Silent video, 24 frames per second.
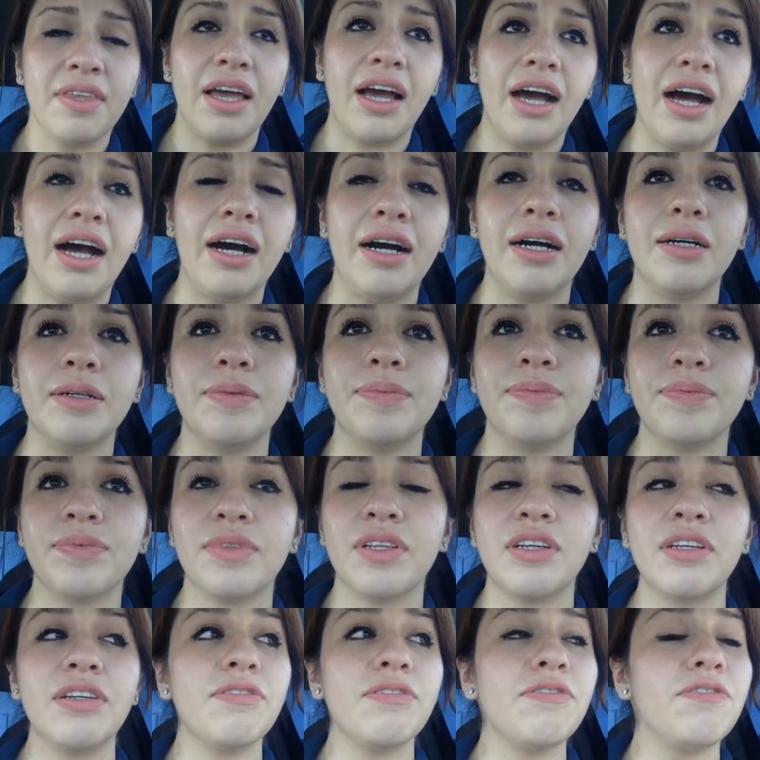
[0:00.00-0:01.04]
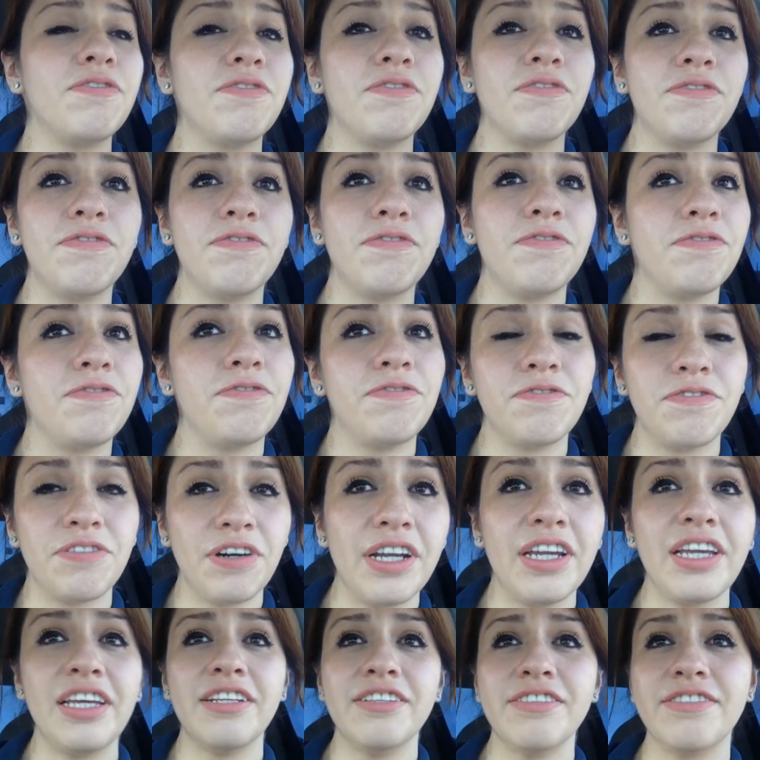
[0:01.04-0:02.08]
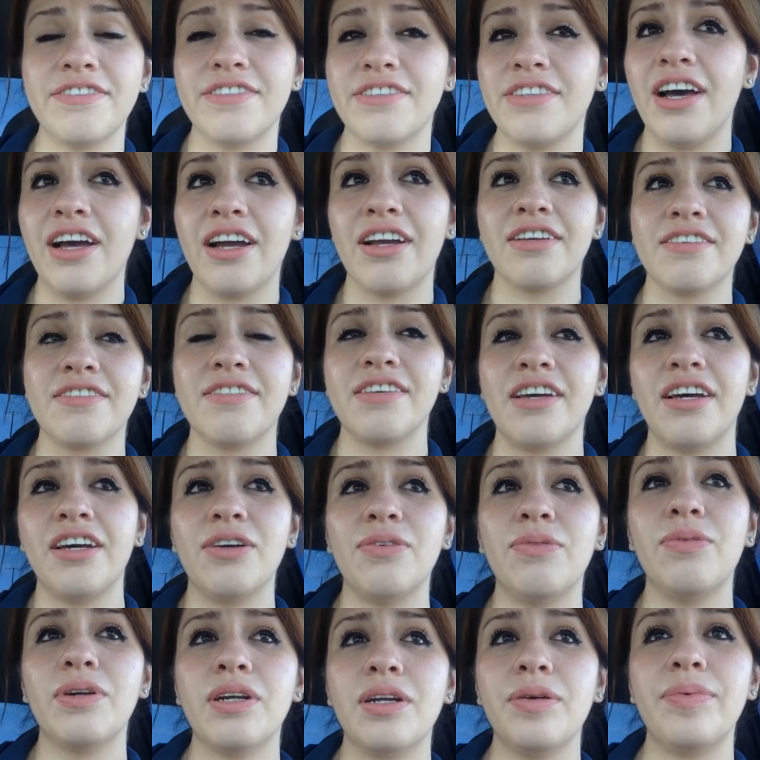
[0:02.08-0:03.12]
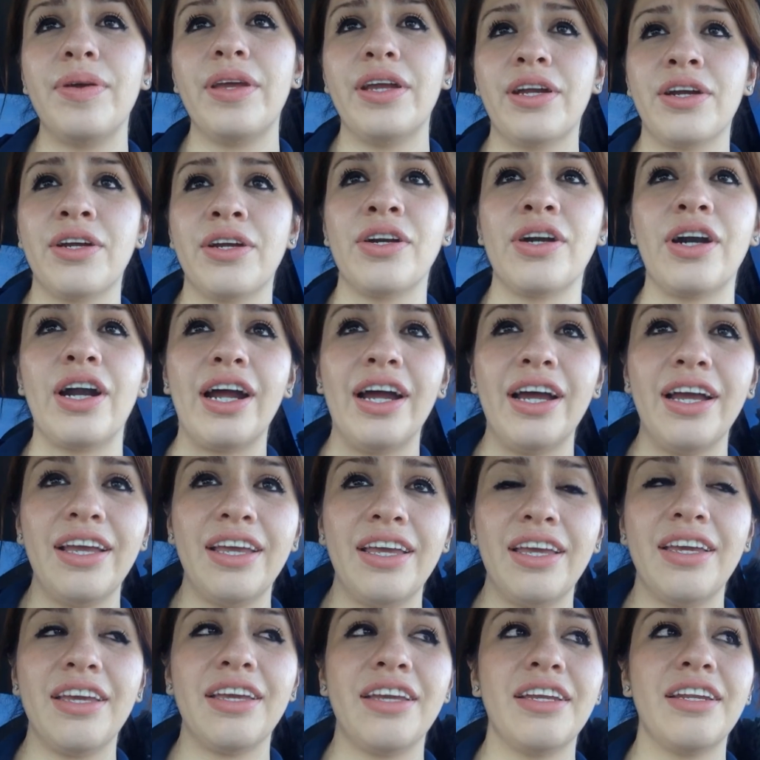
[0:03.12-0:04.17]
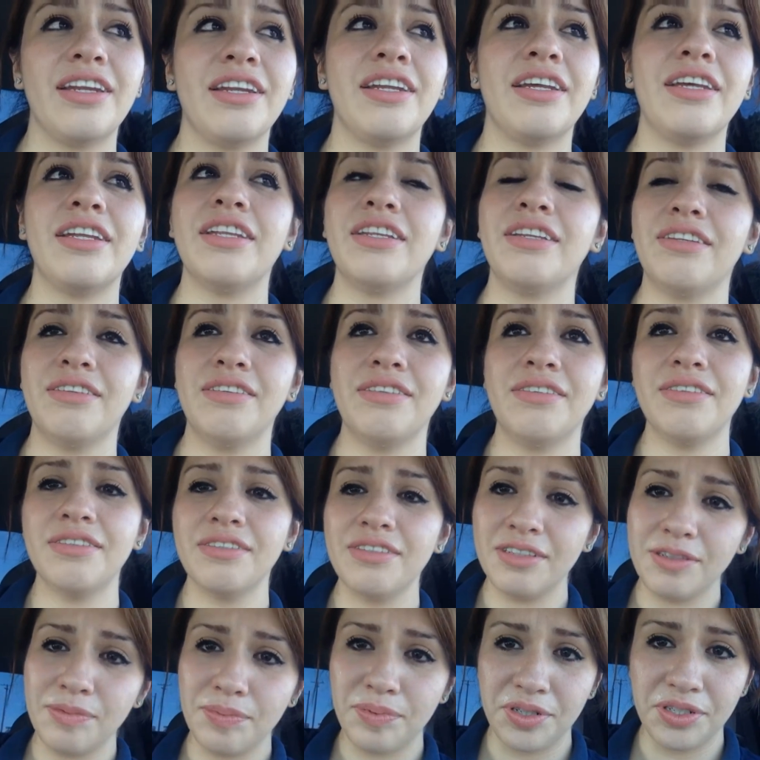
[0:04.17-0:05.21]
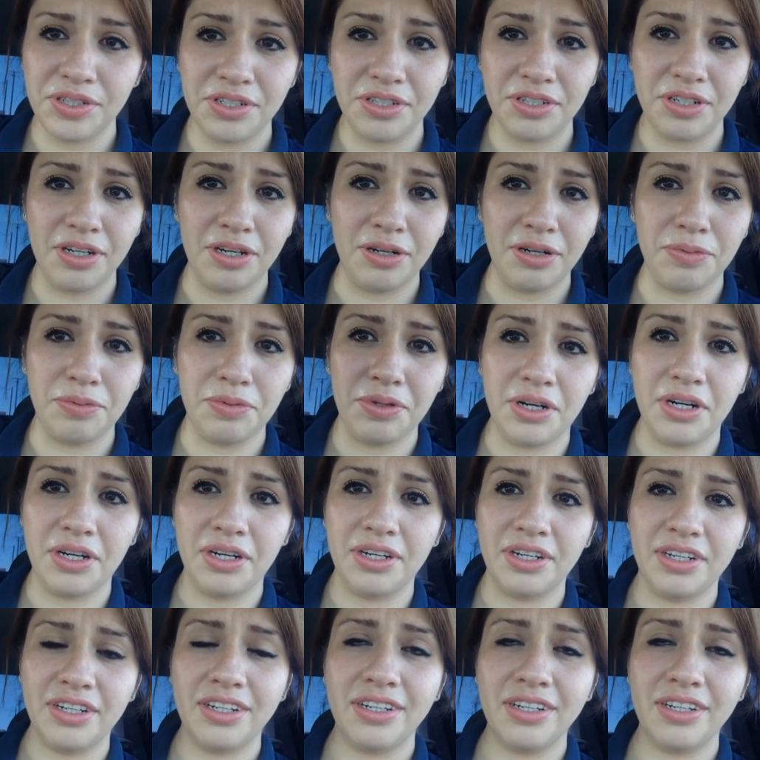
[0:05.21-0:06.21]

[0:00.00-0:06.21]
And it freaking sucks. I don't want to be crying, and especially at work.